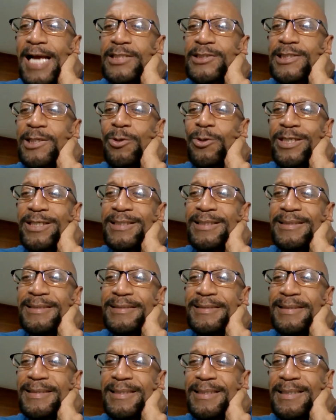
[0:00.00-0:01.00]
Thanks,
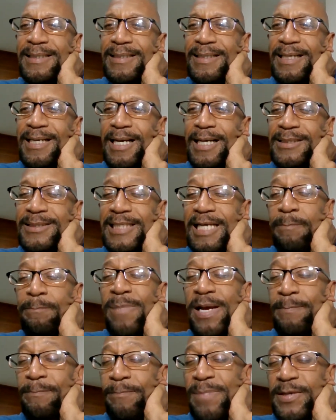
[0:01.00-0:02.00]
Logan. Like I said,
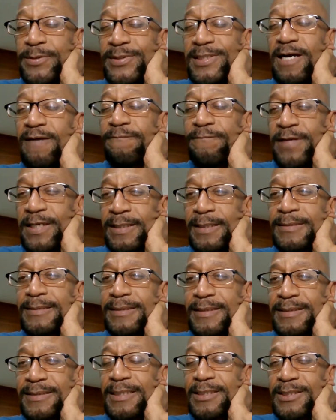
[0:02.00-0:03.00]
best I
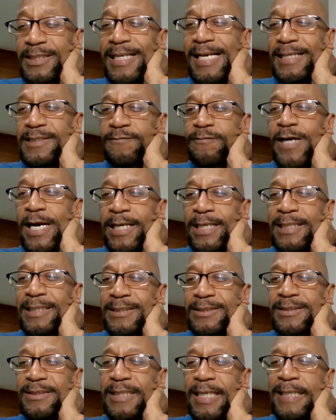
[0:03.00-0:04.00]
felt since last Friday
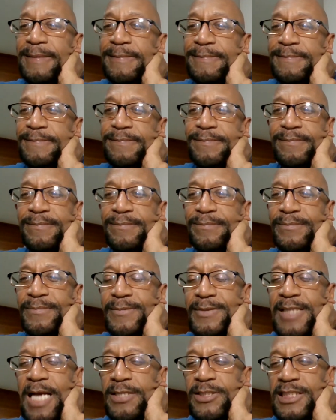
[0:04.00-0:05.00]
is today.
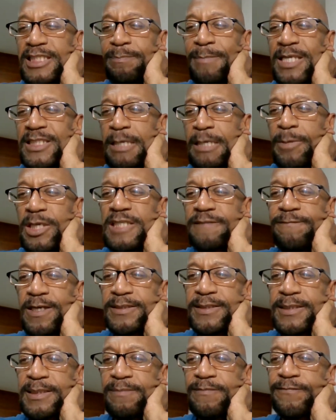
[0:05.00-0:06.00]
Now just my stomach's
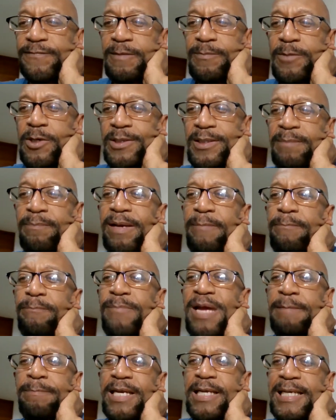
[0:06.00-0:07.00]
fucked up from all the
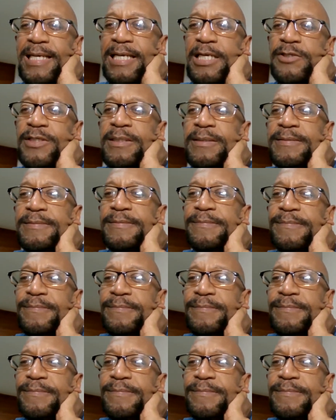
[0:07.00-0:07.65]
pain medication.